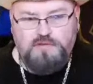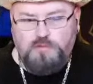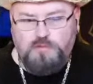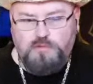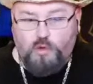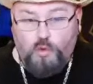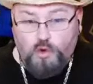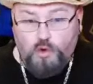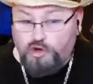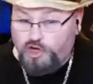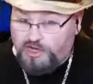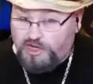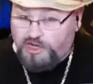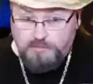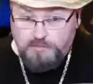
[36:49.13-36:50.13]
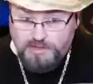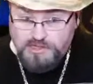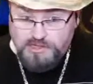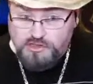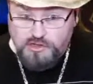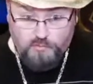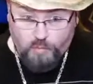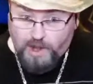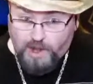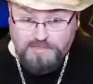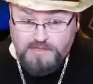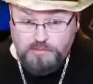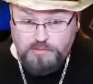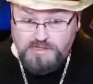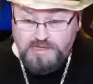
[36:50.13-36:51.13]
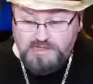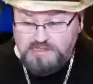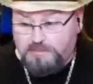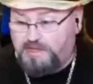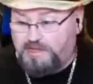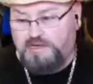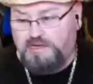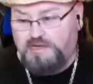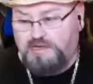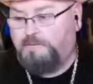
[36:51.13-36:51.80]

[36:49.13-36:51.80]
to it or any mention of why they were decimated.